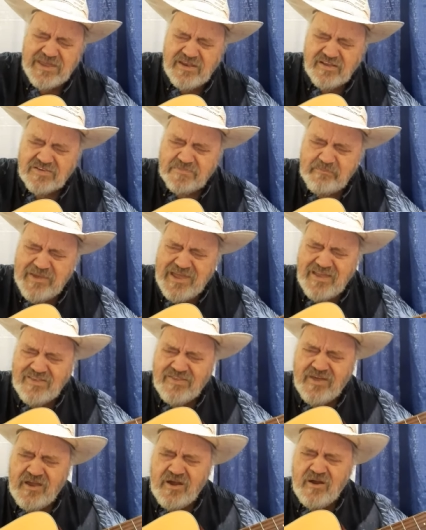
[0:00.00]
meanest
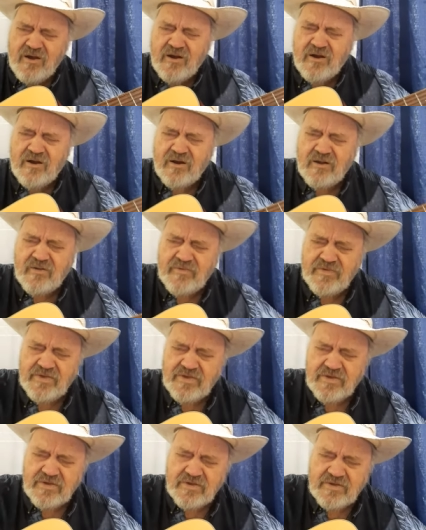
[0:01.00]
man
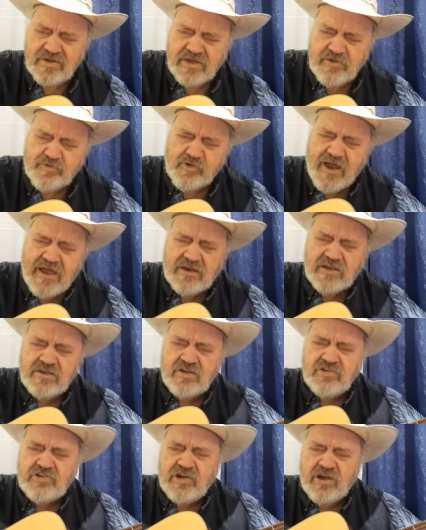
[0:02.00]
there. He fried in
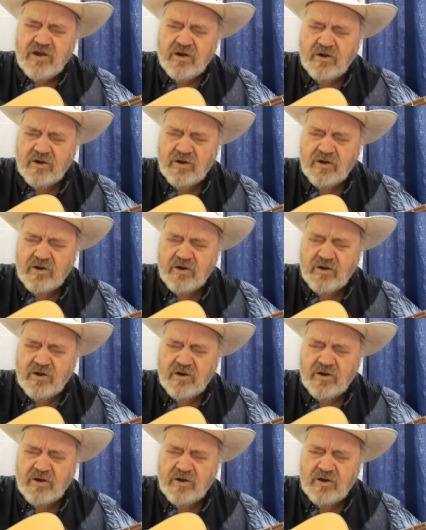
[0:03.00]
the chair.